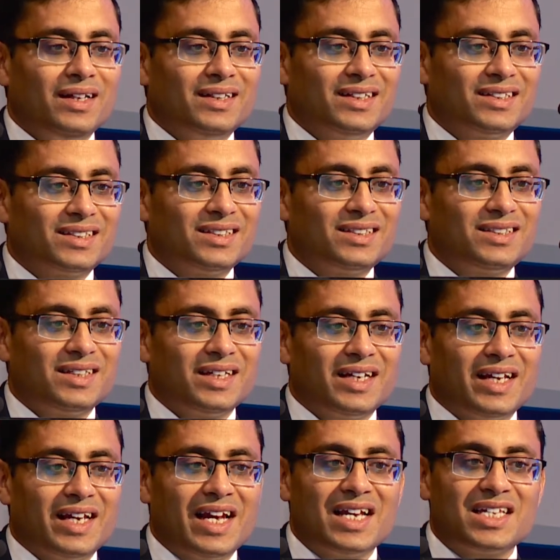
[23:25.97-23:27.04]
This is
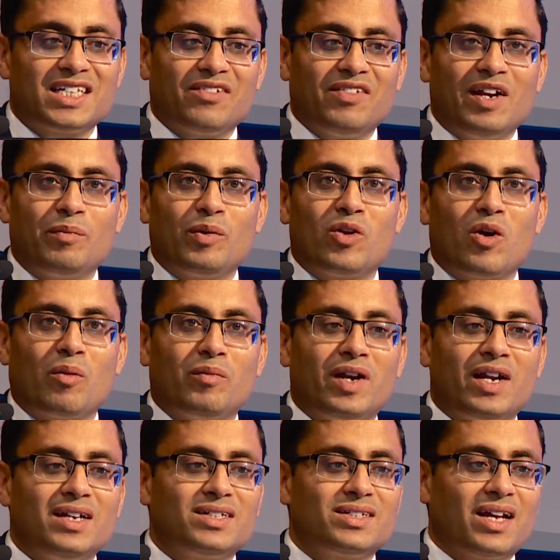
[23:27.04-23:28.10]
ASCVD
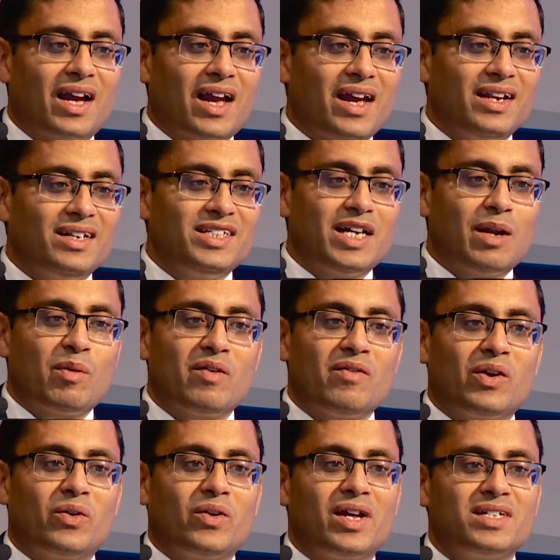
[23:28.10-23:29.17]
predominates, again
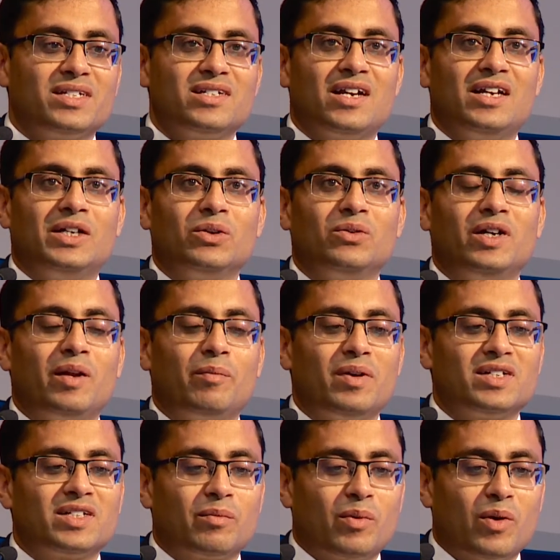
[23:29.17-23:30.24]
GLP-1 or SGLT2, it
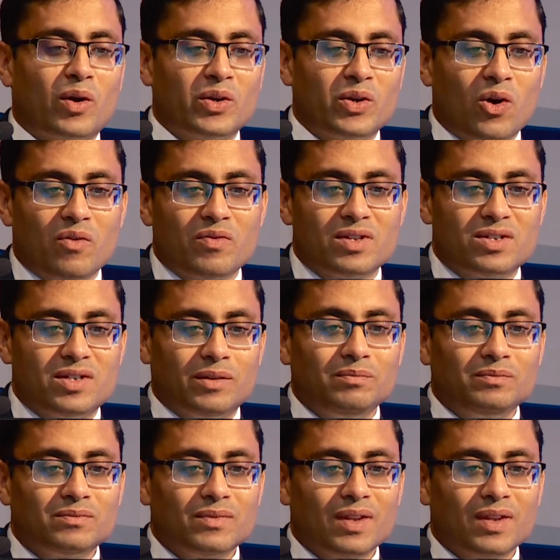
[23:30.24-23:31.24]
depends upon your wisdom.